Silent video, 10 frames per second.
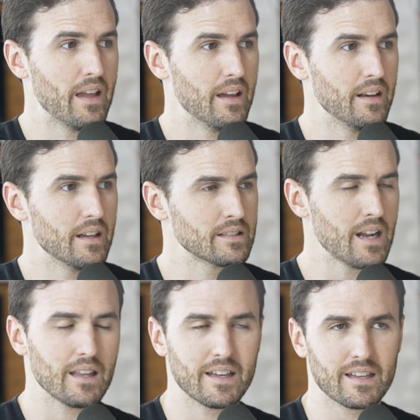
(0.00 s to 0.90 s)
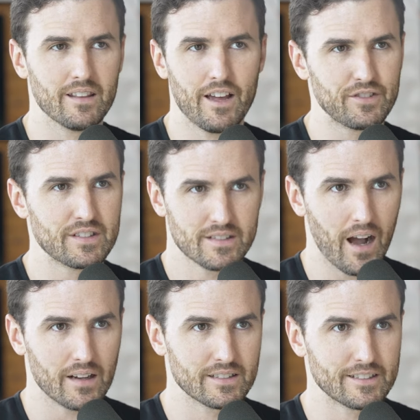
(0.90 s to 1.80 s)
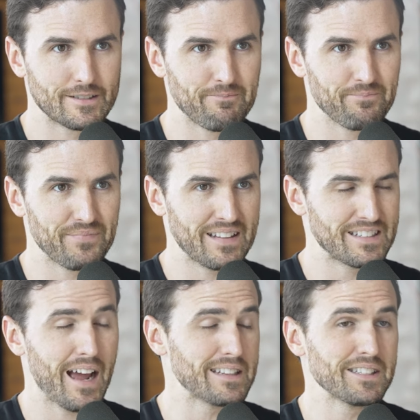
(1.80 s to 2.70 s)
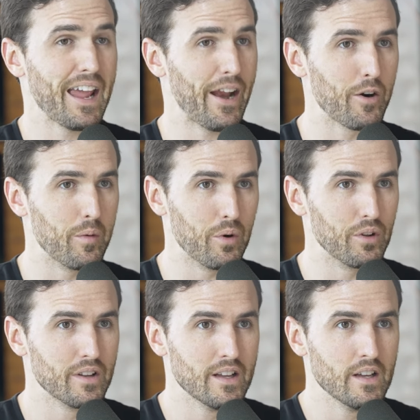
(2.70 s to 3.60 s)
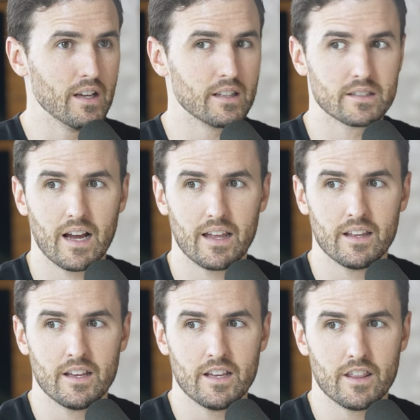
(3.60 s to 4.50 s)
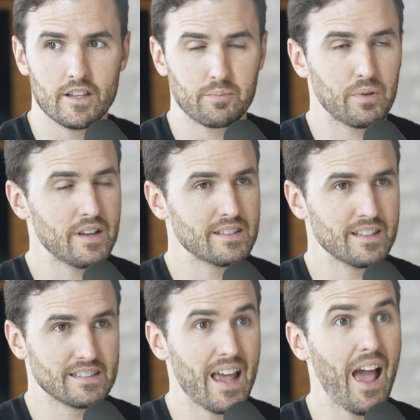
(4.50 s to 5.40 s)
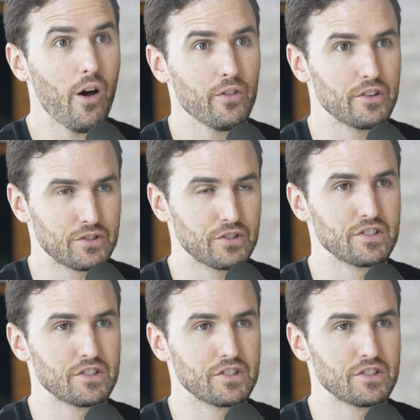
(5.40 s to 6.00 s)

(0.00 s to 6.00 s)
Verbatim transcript: And it's not like life sucks. It's not terrible. It's not this place that's hell that you're